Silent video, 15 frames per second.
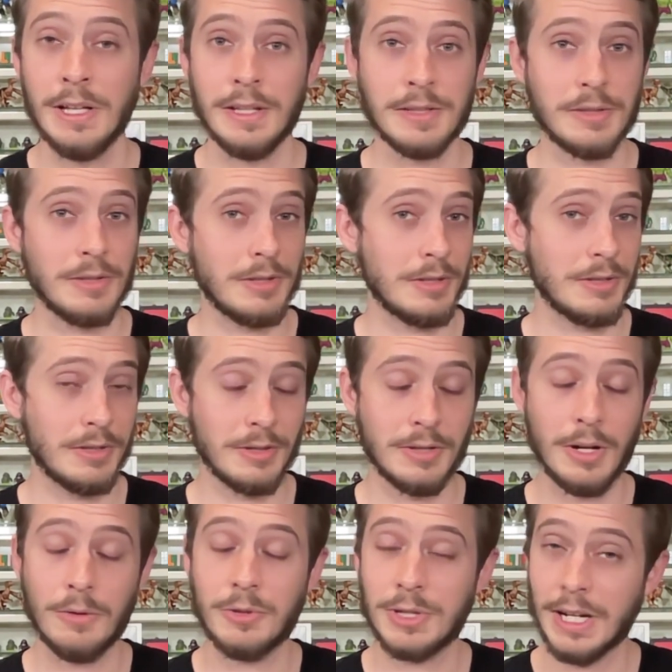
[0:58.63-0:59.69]
So you should
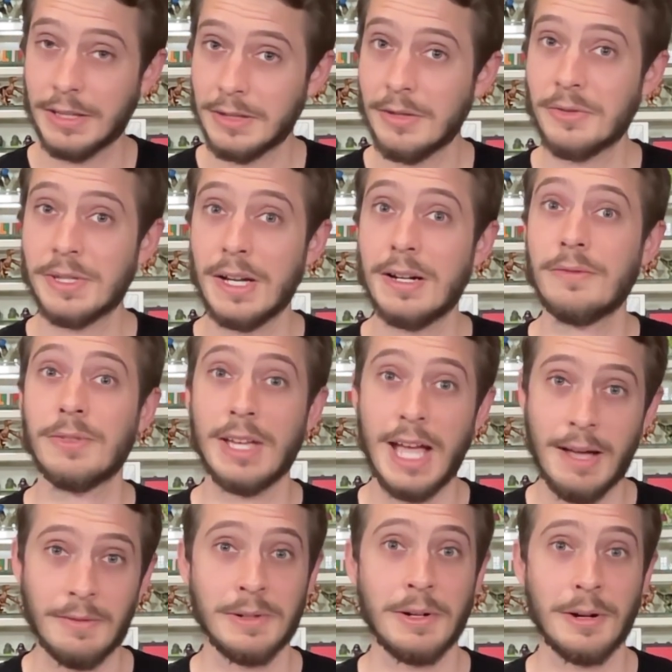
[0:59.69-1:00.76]
go check those out if you
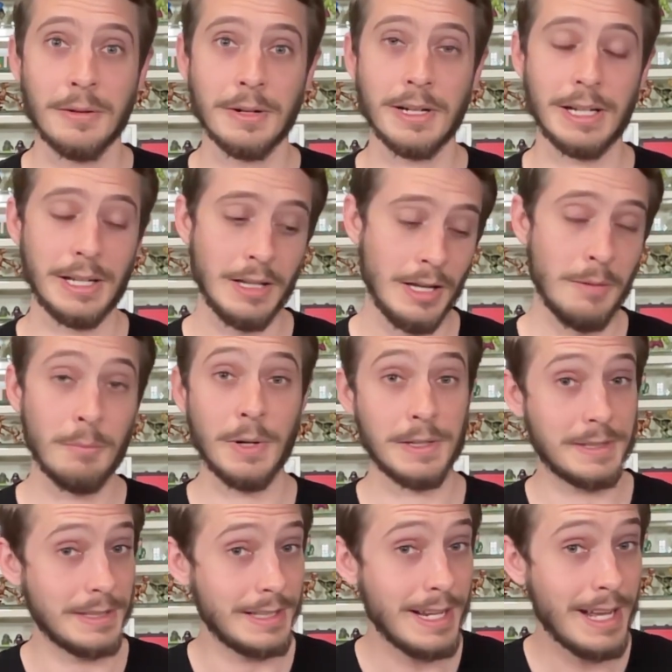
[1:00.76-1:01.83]
haven't already.
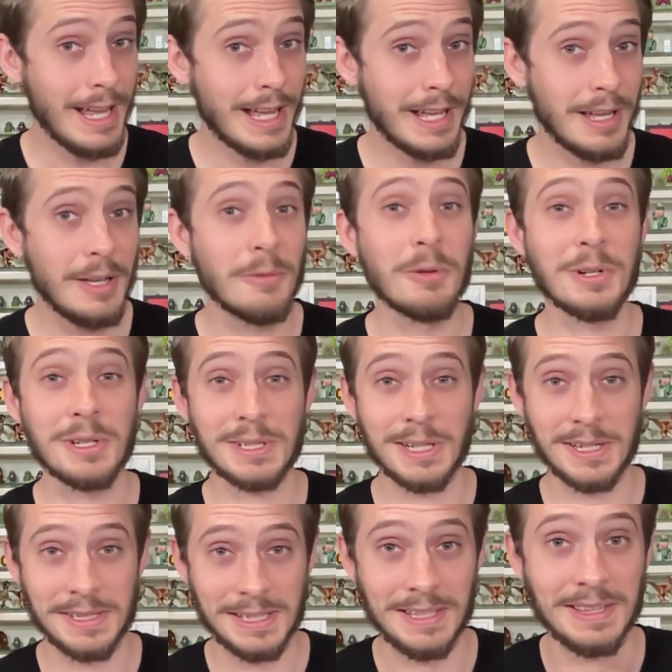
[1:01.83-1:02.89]
But today, we're
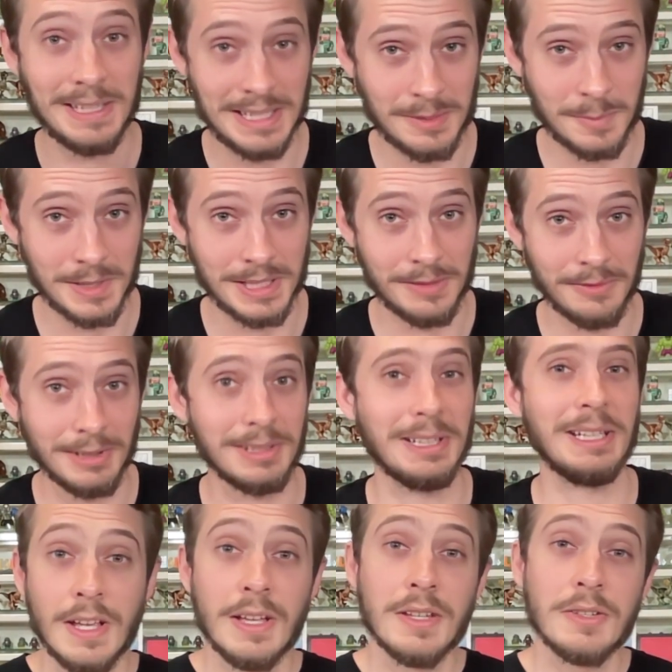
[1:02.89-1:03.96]
discussing these
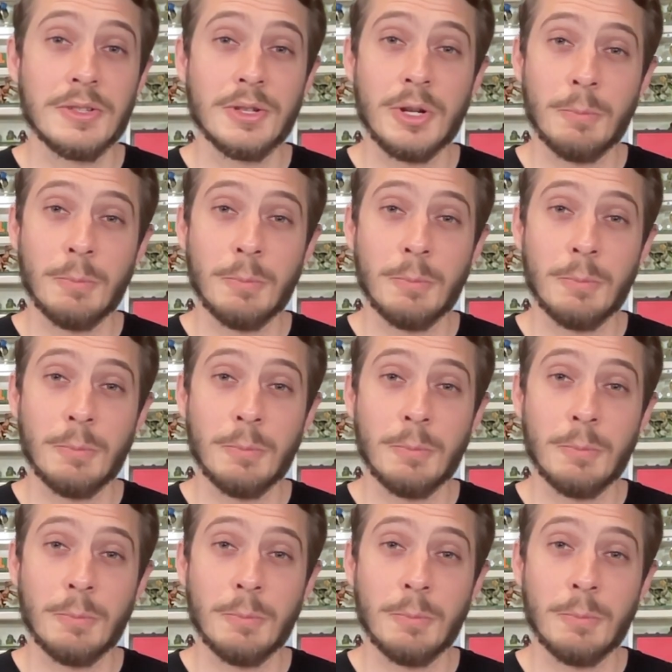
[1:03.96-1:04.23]
specifically. So you're